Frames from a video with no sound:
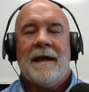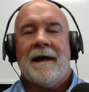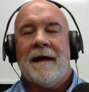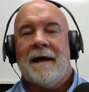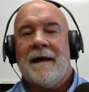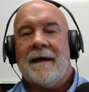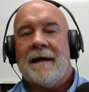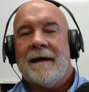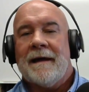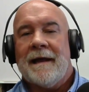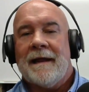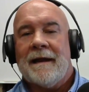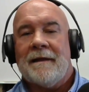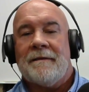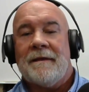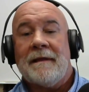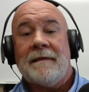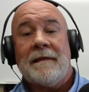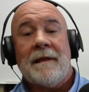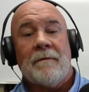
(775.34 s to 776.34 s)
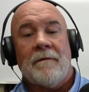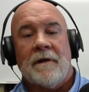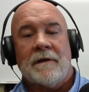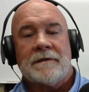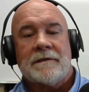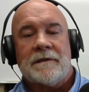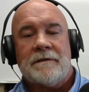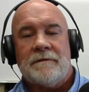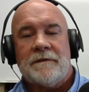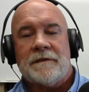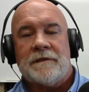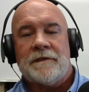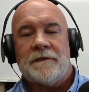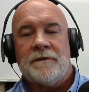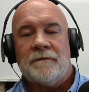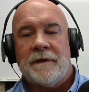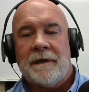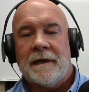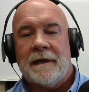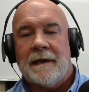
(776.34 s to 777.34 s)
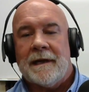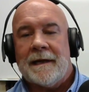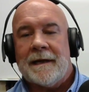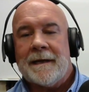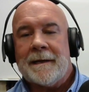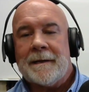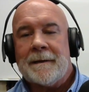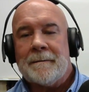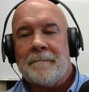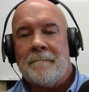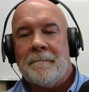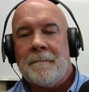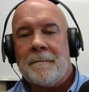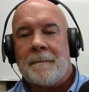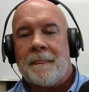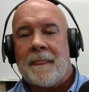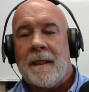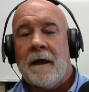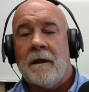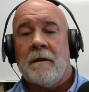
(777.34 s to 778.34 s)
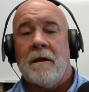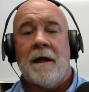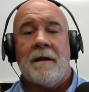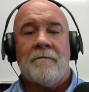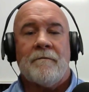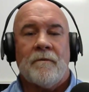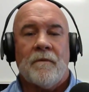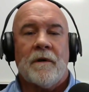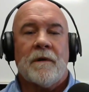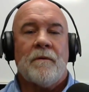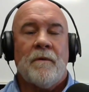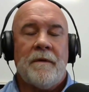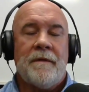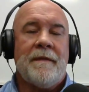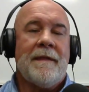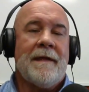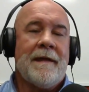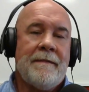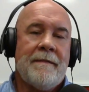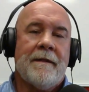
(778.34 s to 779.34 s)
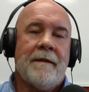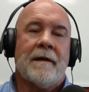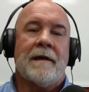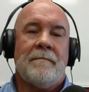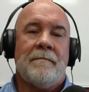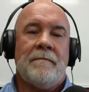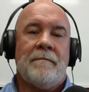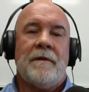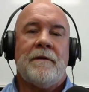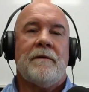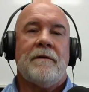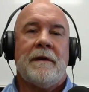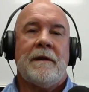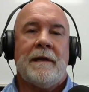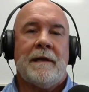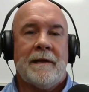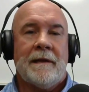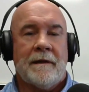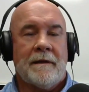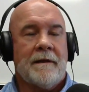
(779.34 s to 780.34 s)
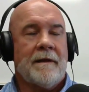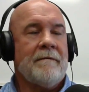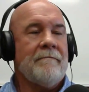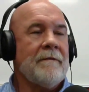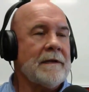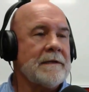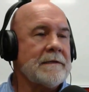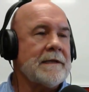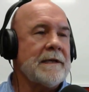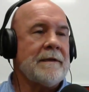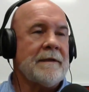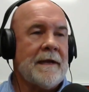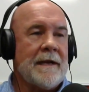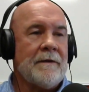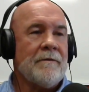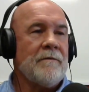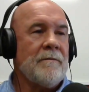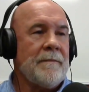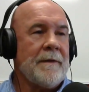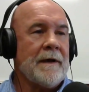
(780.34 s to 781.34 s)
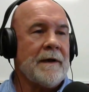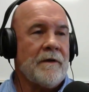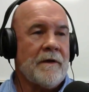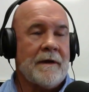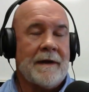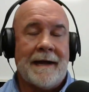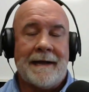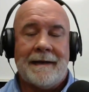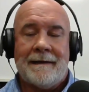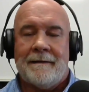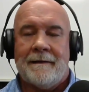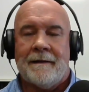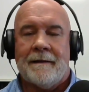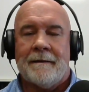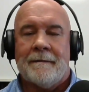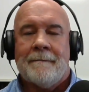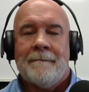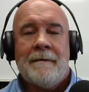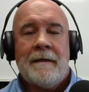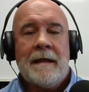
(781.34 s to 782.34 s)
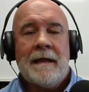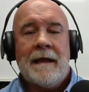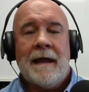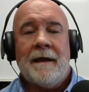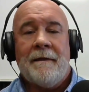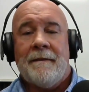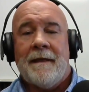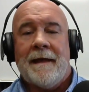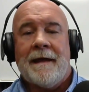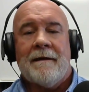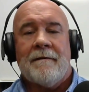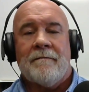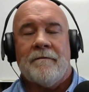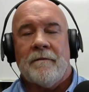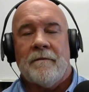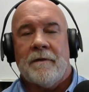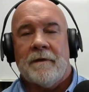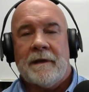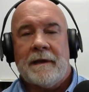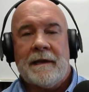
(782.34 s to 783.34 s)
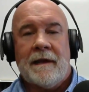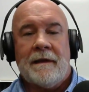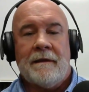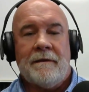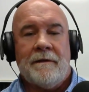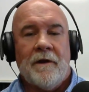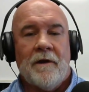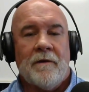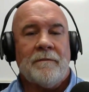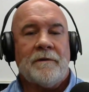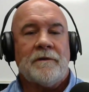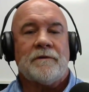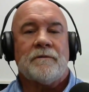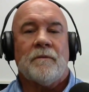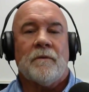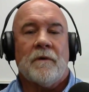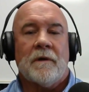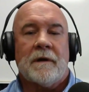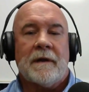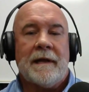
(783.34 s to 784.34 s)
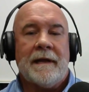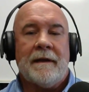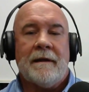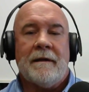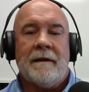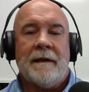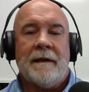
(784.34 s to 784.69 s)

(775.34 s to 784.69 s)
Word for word: uh, and I think they were also just doing um, a lot of work within the community and convincing that it would be a good idea. And they have really done yeoman's work in